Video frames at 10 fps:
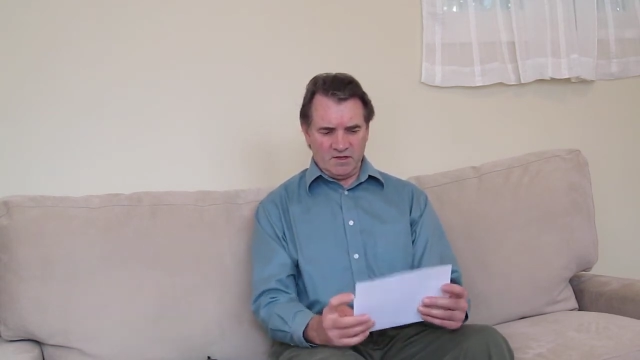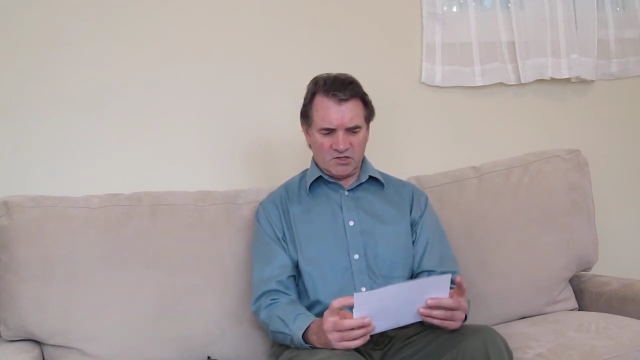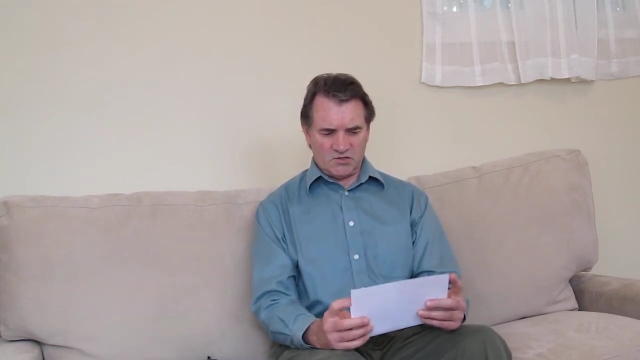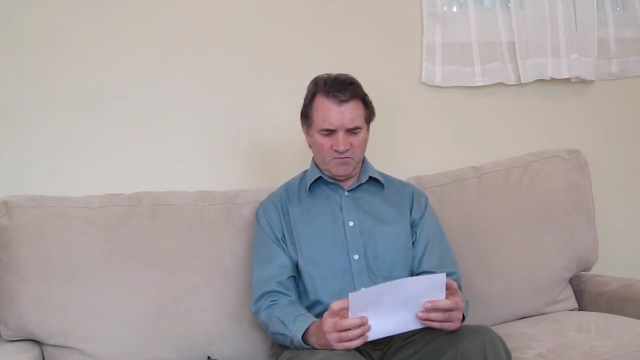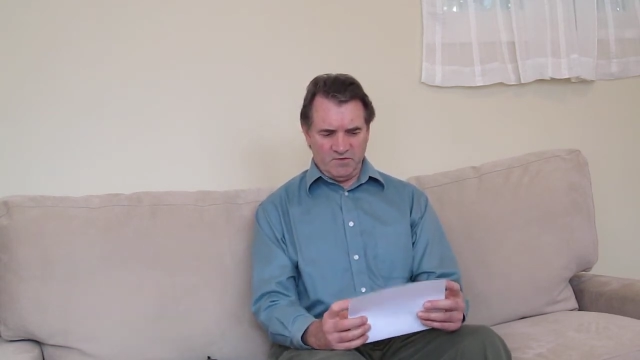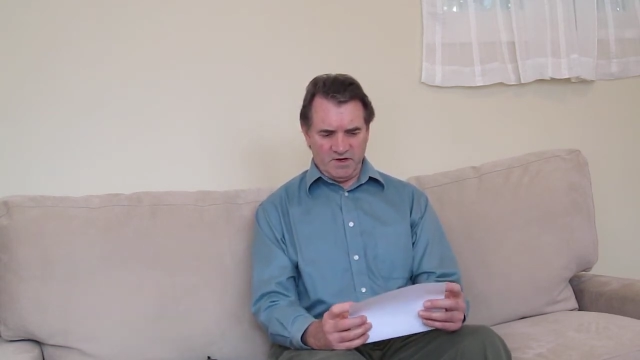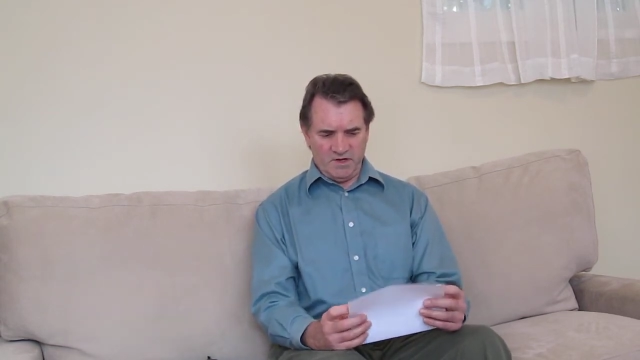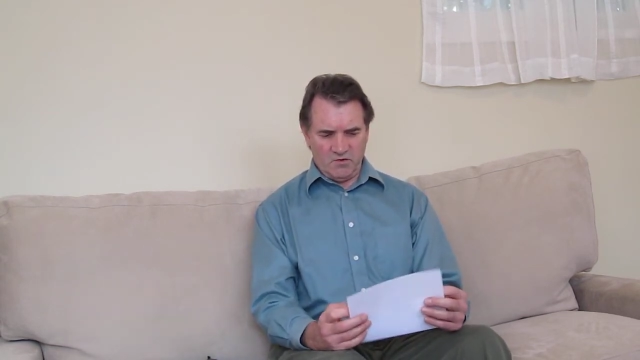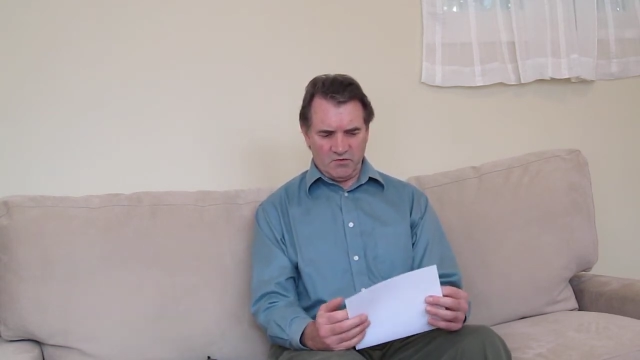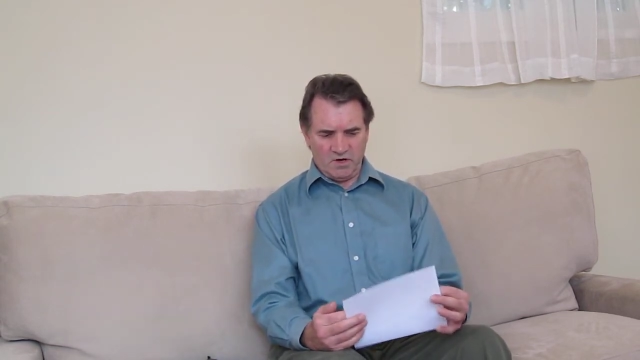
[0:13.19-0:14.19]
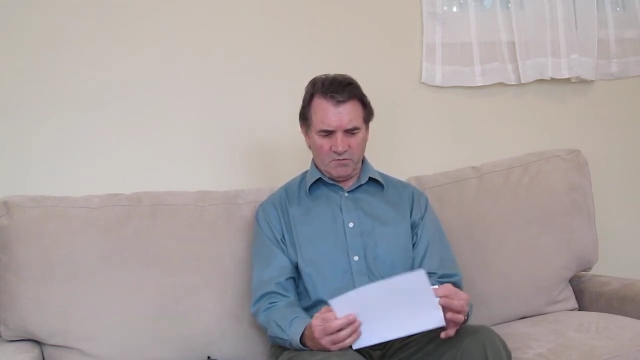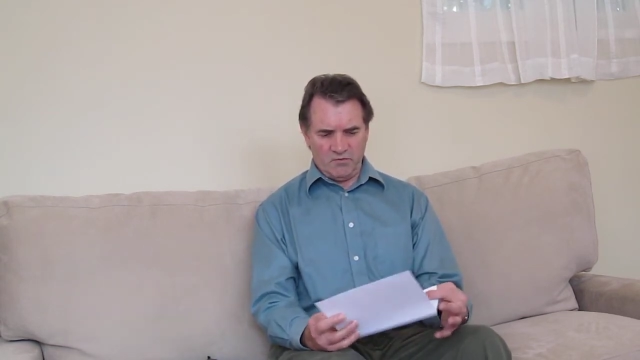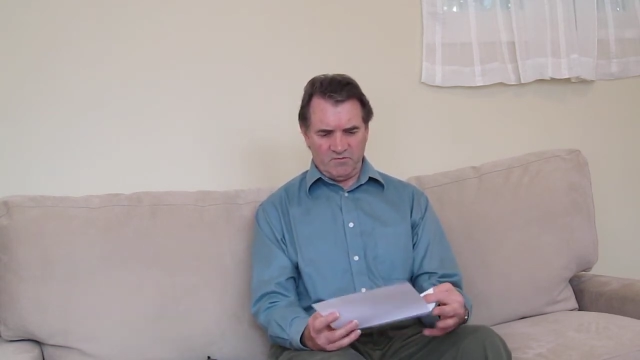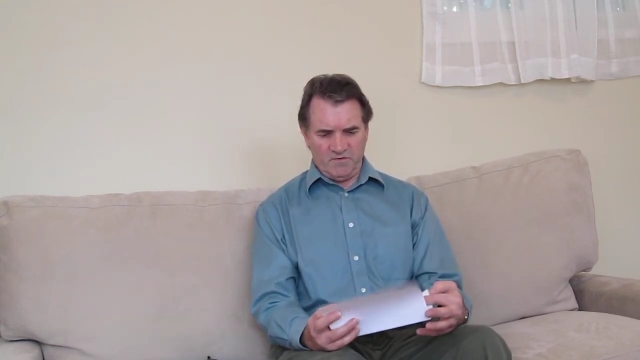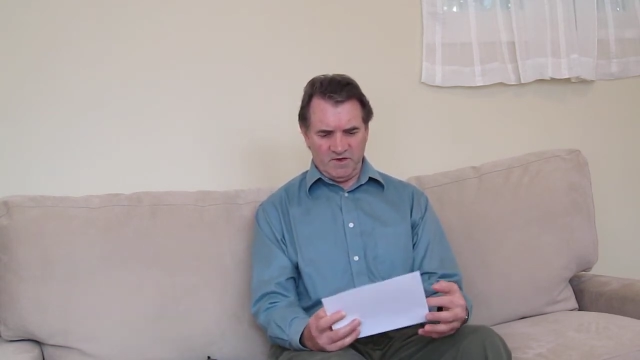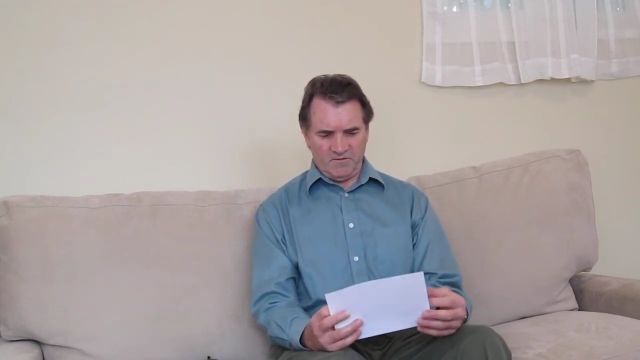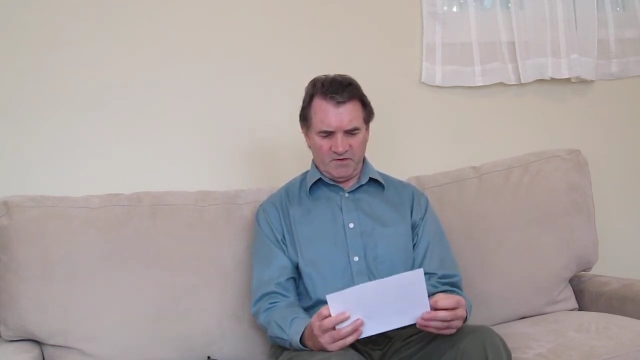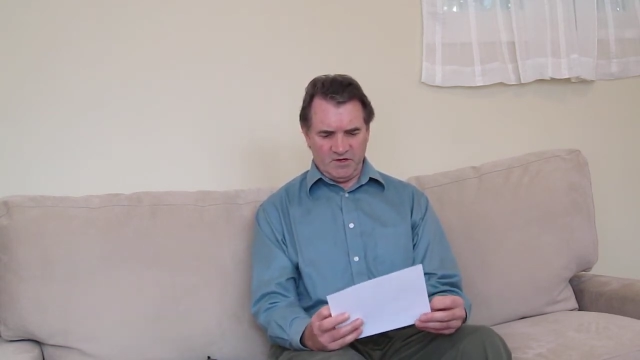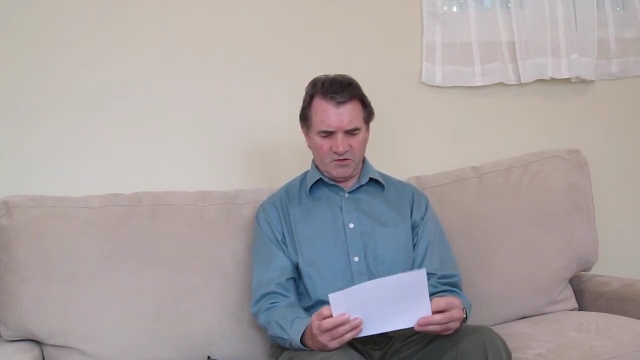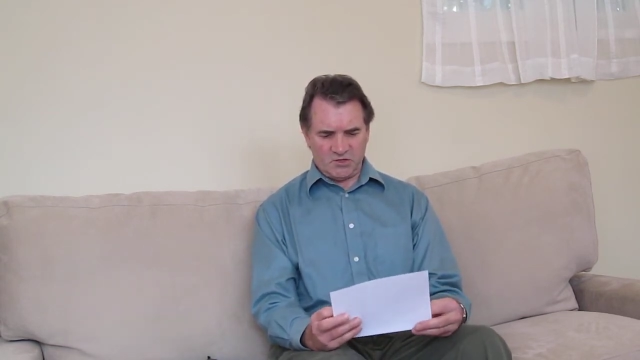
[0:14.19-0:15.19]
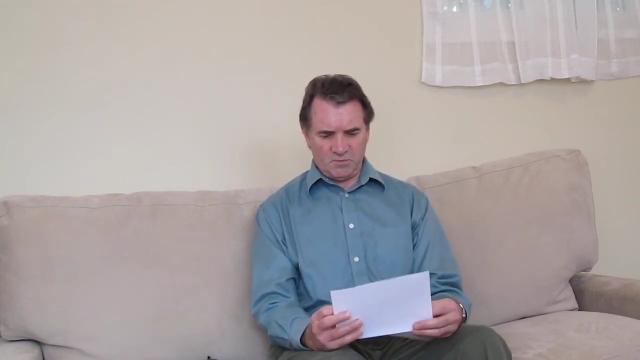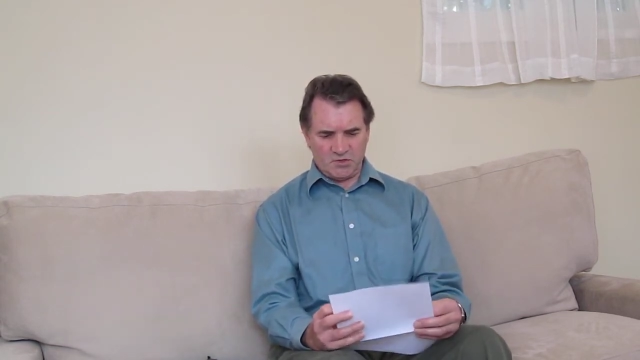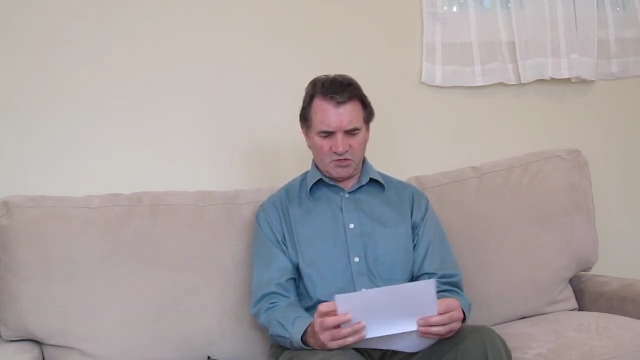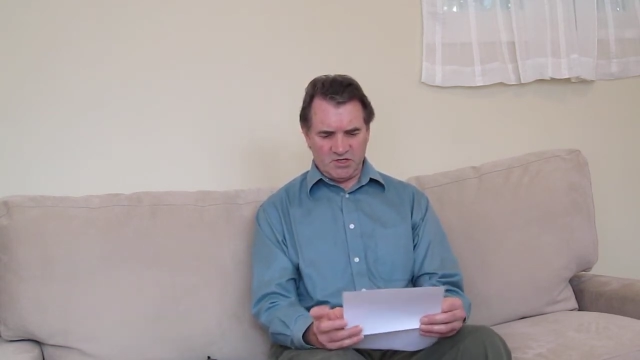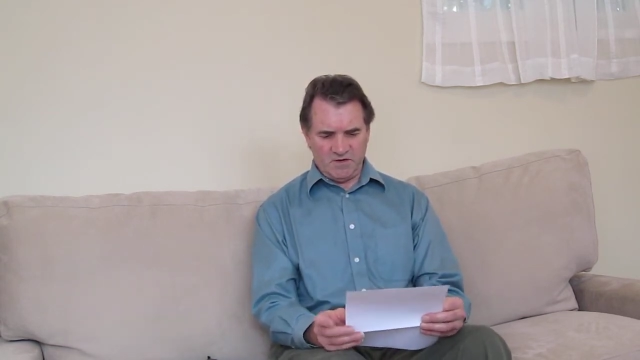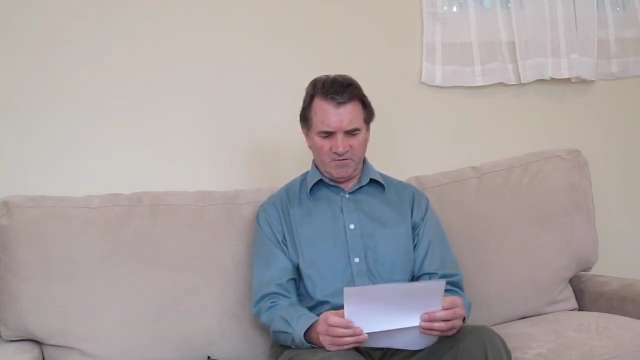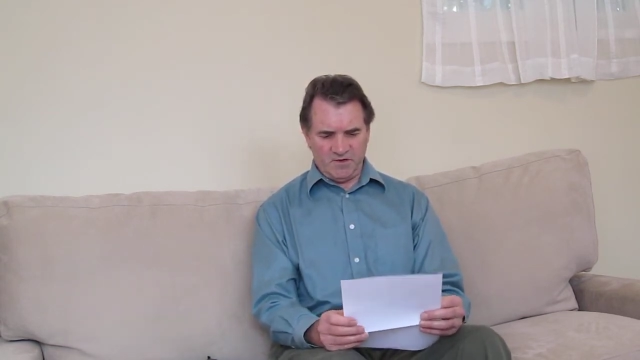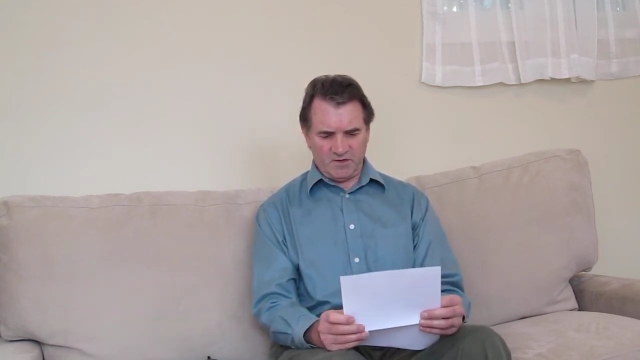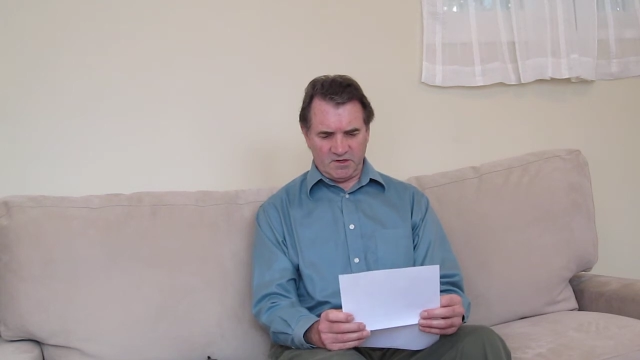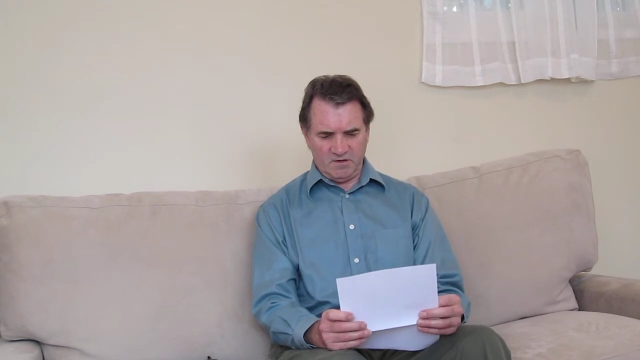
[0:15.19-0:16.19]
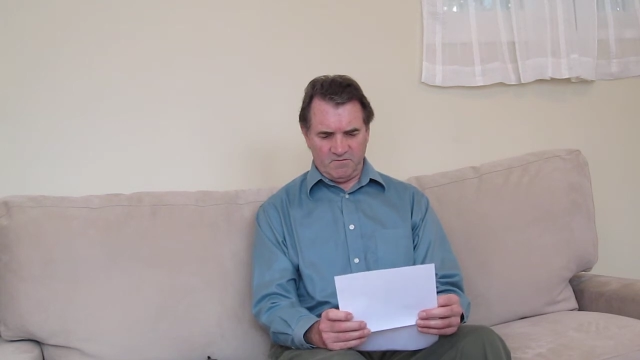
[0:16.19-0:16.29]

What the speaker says: this video number 50 specifically